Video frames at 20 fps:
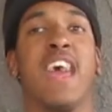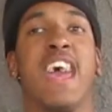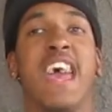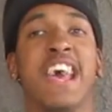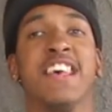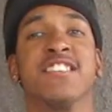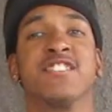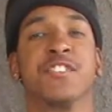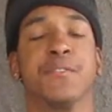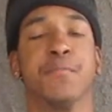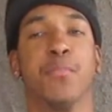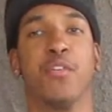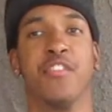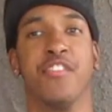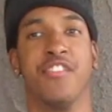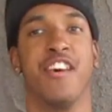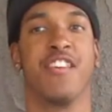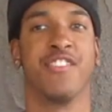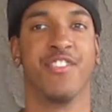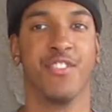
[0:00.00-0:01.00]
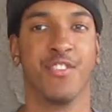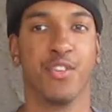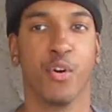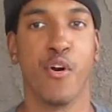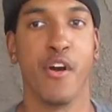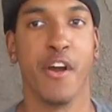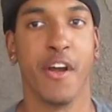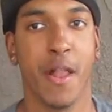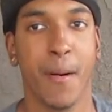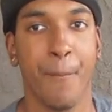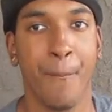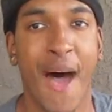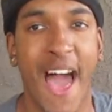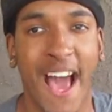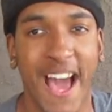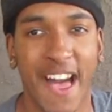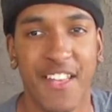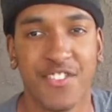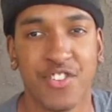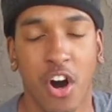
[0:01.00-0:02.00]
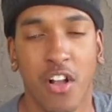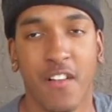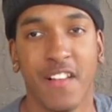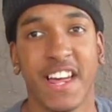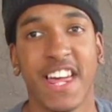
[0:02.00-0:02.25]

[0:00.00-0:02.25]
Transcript: It's your boy, Jesten, Sawyer, and I'm back at y'all